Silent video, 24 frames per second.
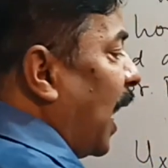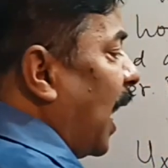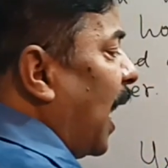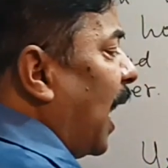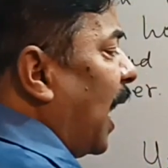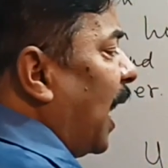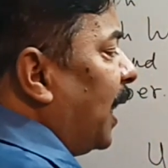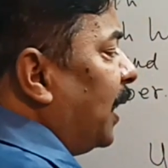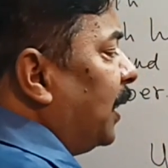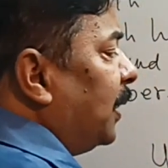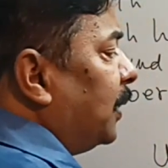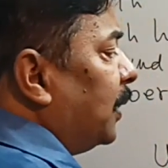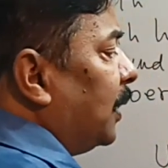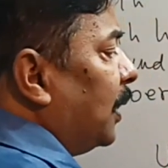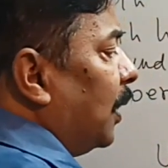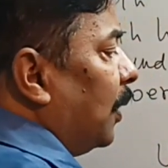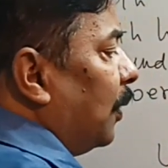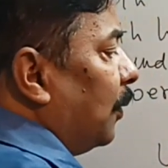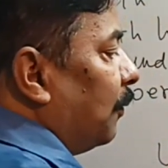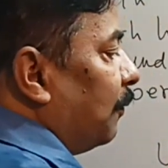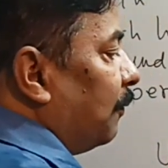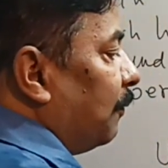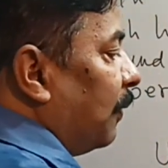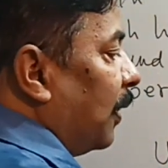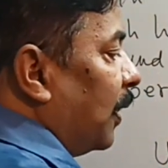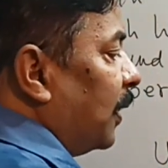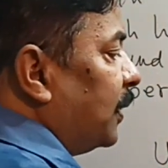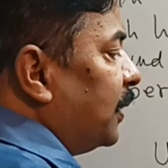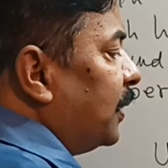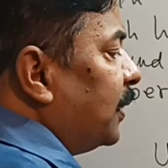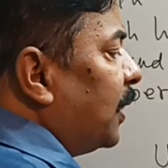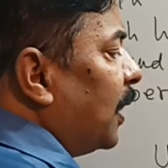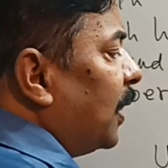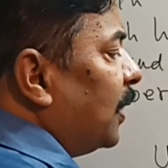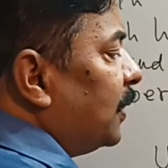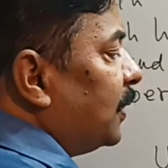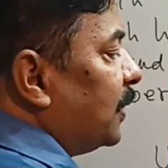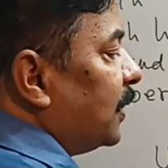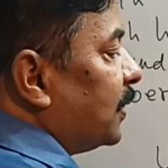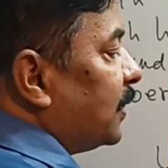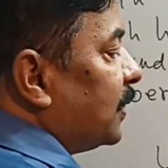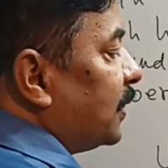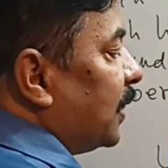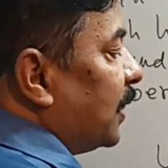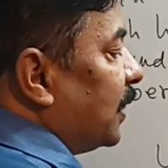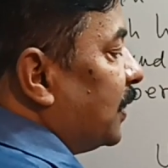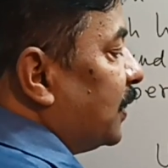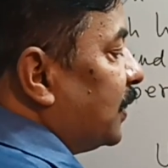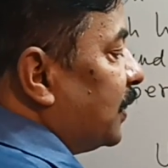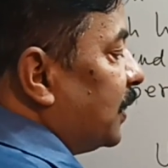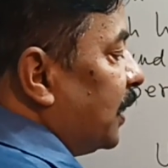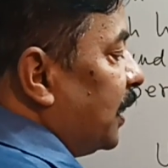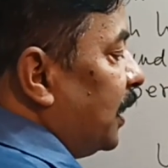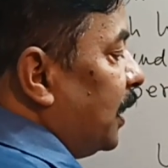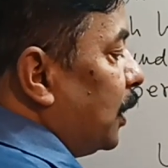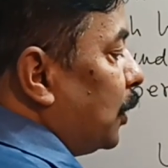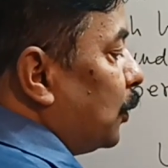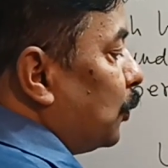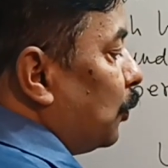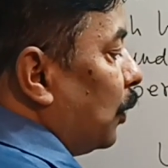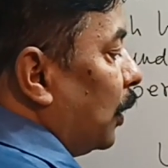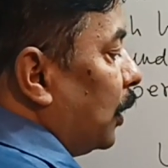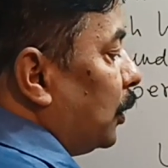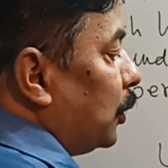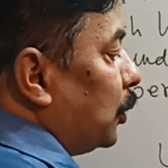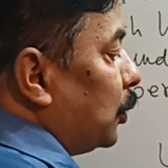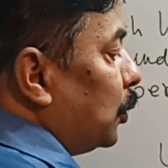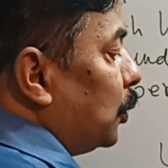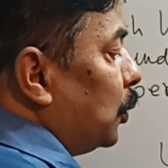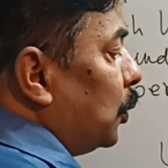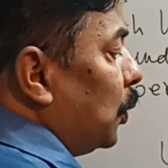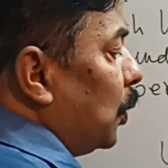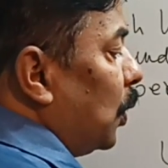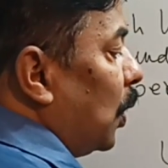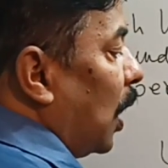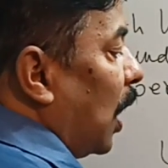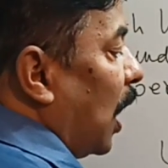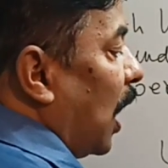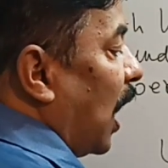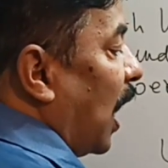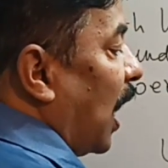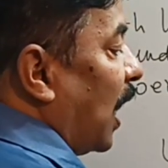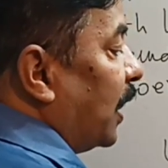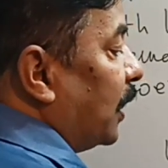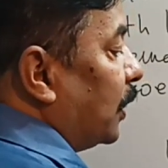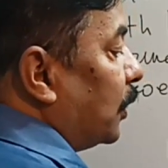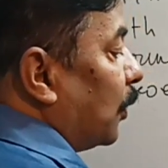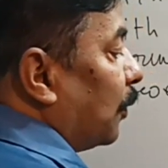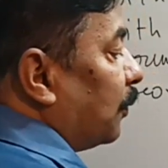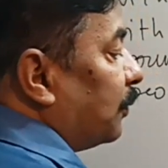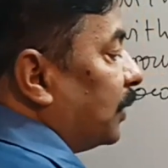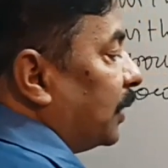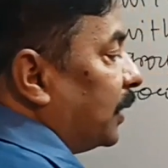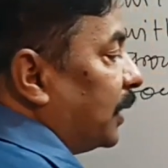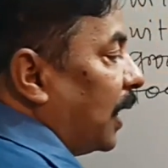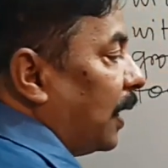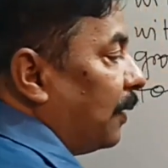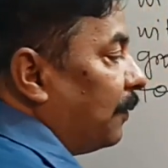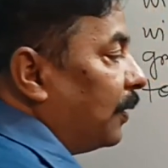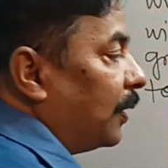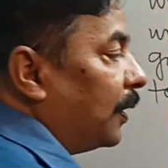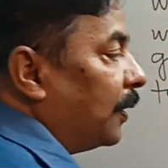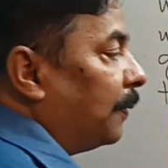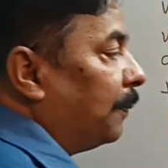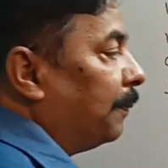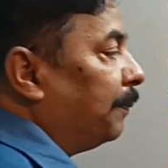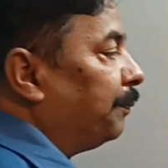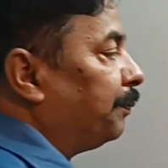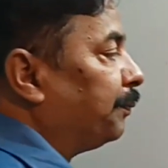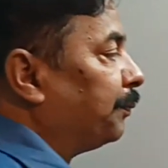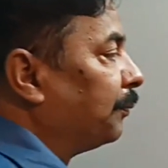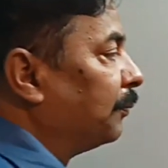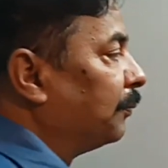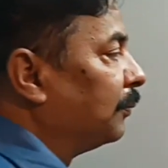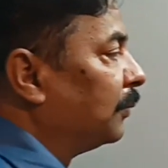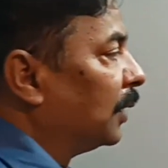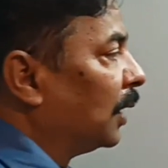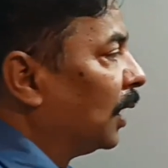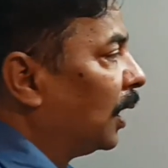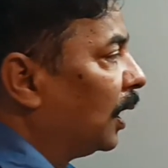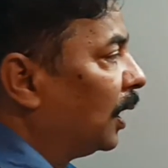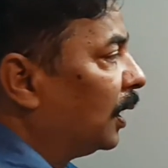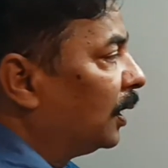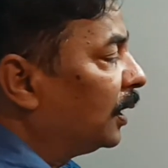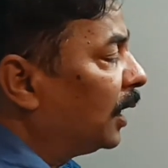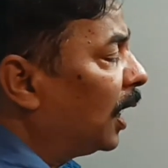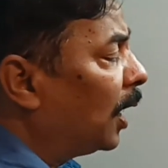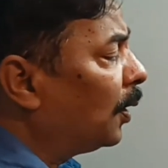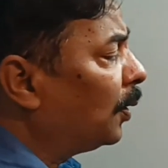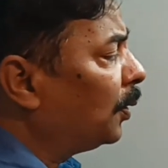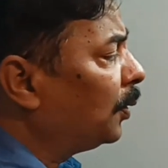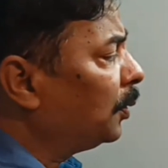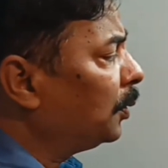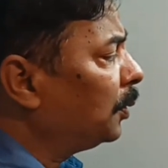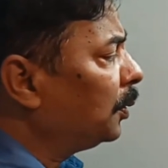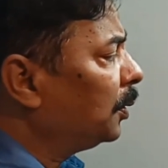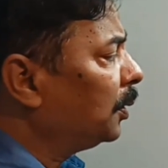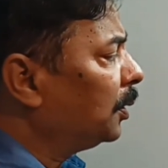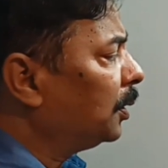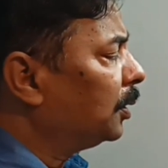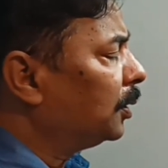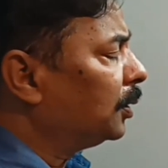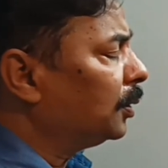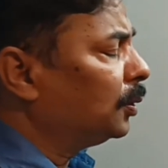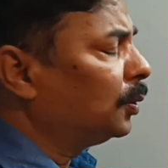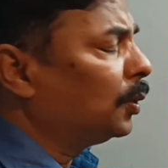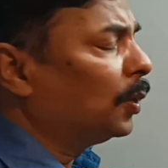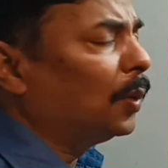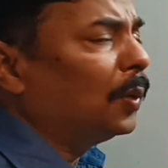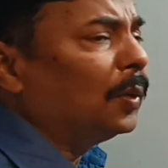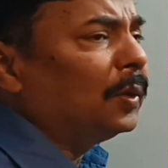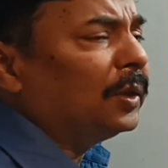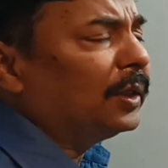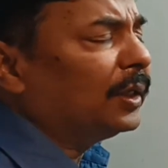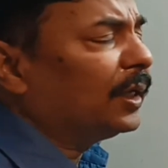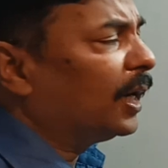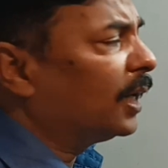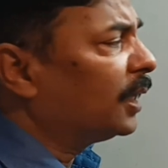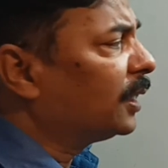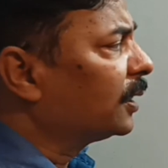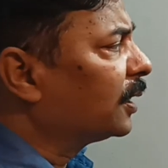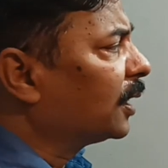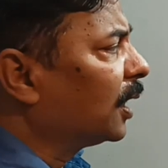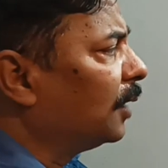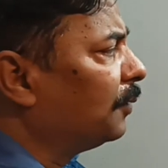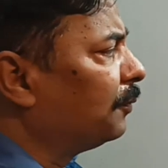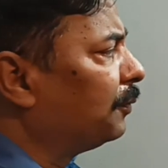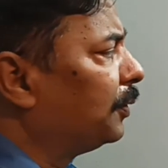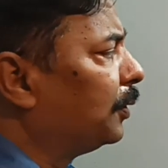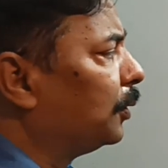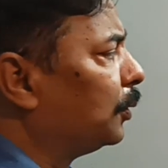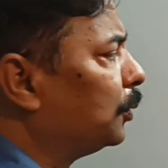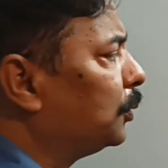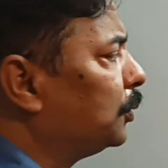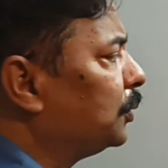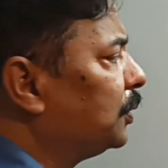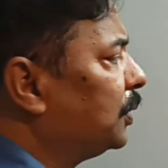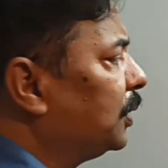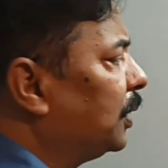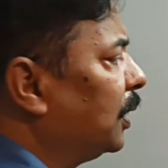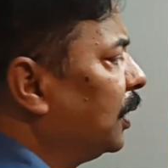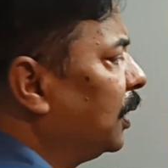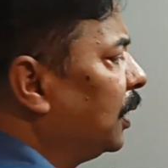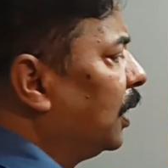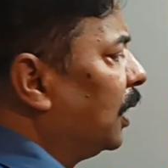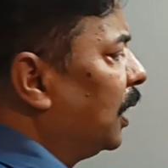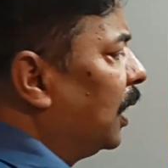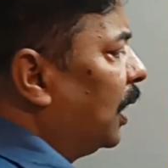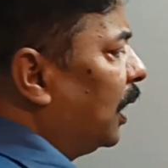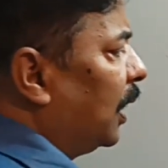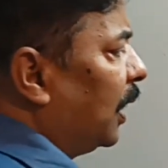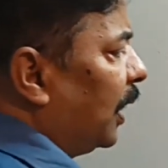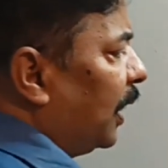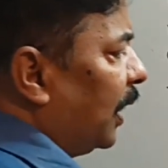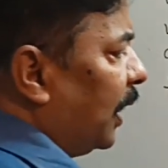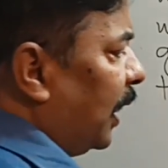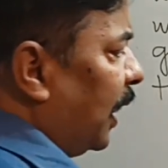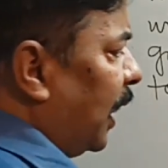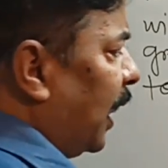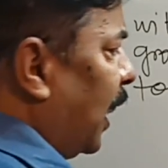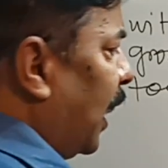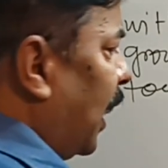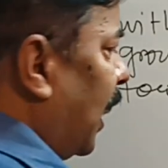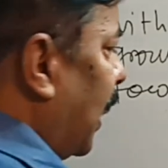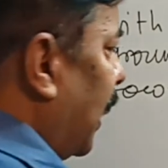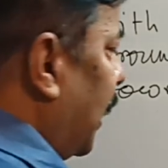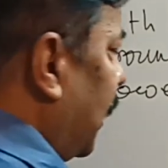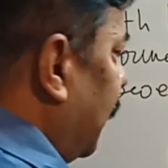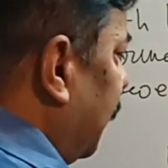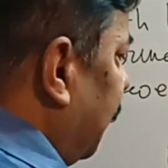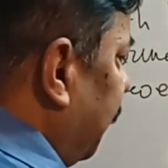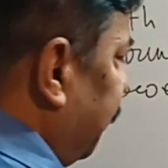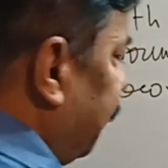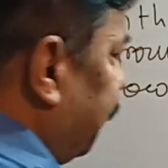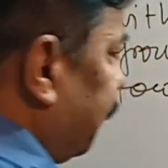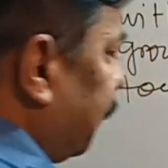and vertical distance equal to height of the tower. Now, don't get confused. Here,